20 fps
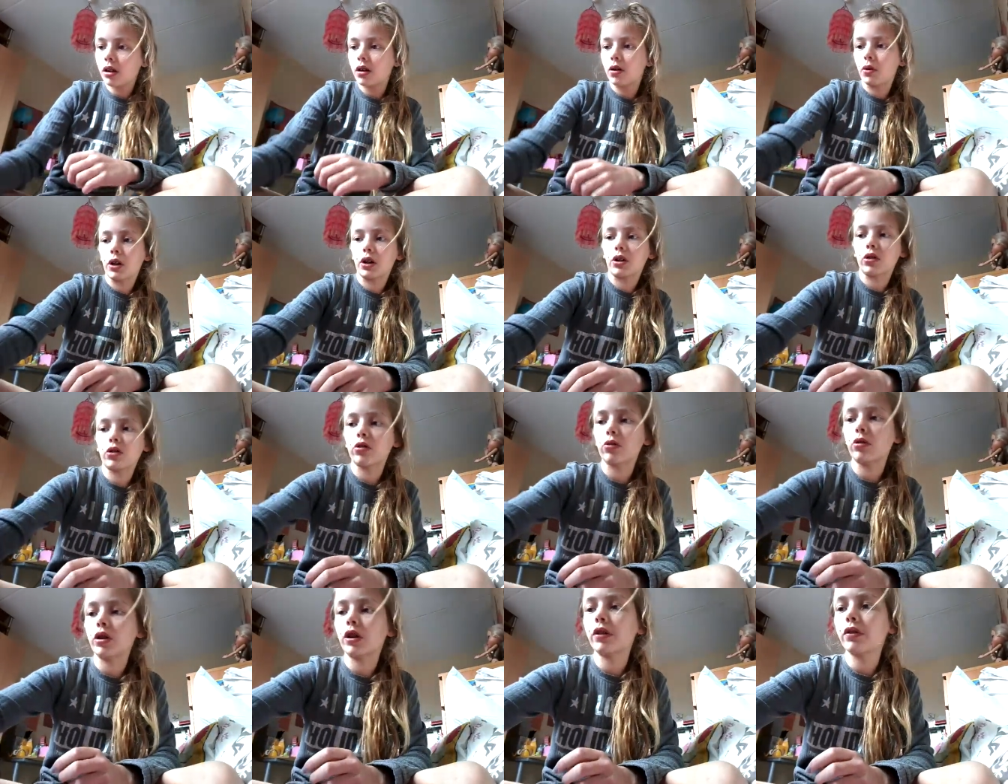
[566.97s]
Wait, there's
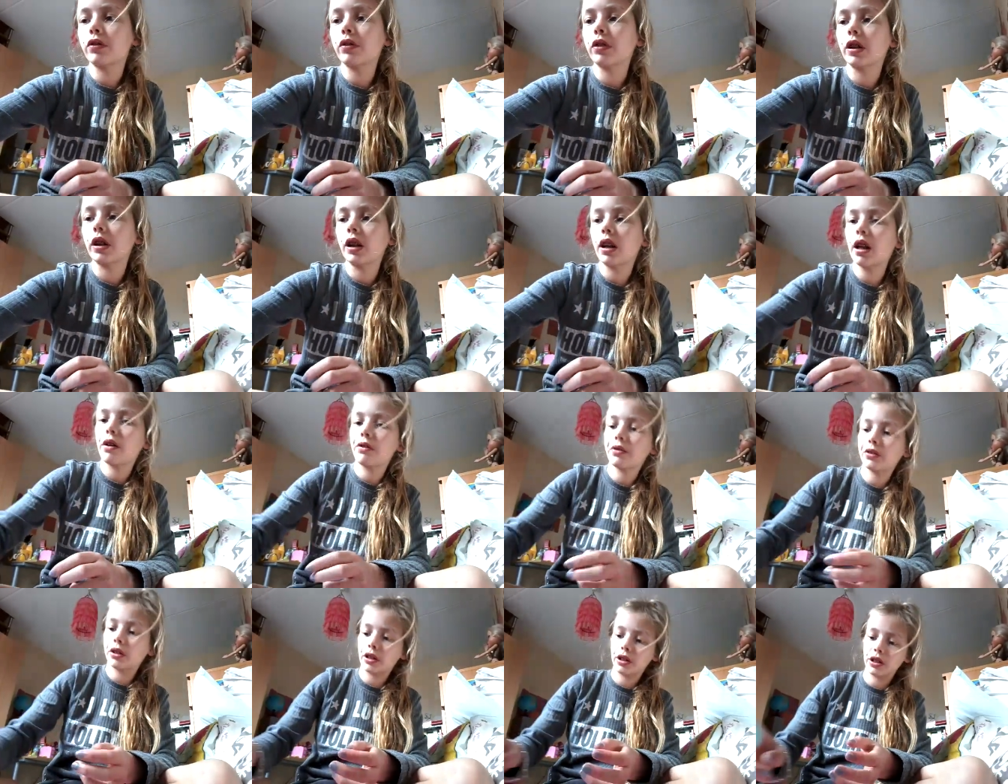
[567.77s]
one from the
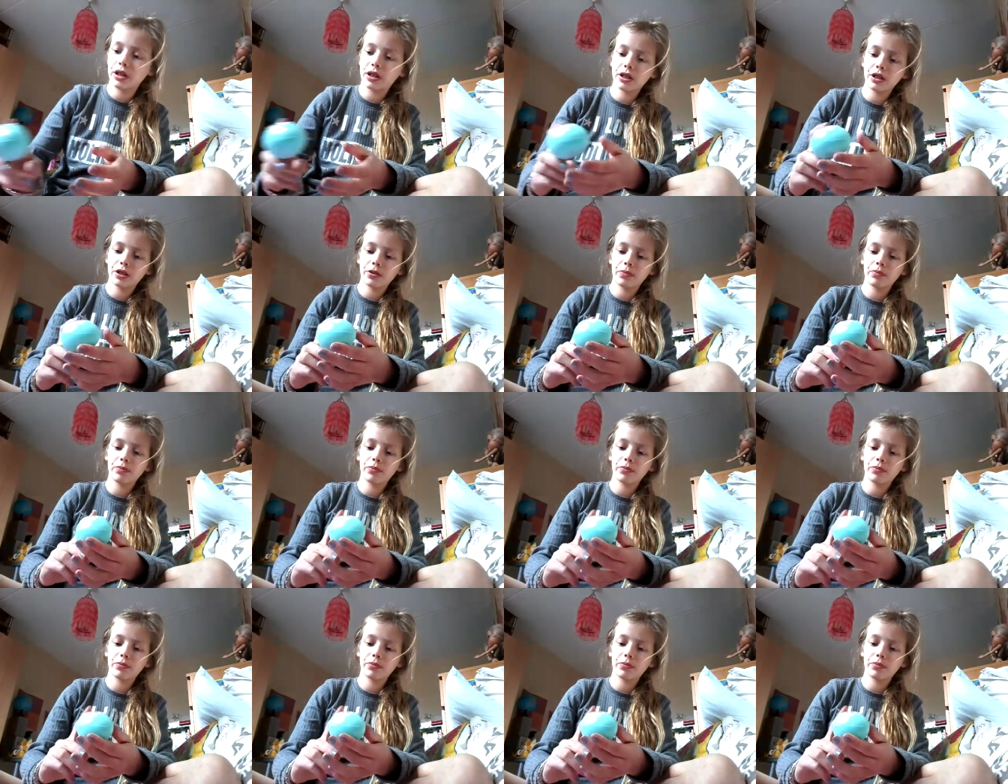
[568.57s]
left in this.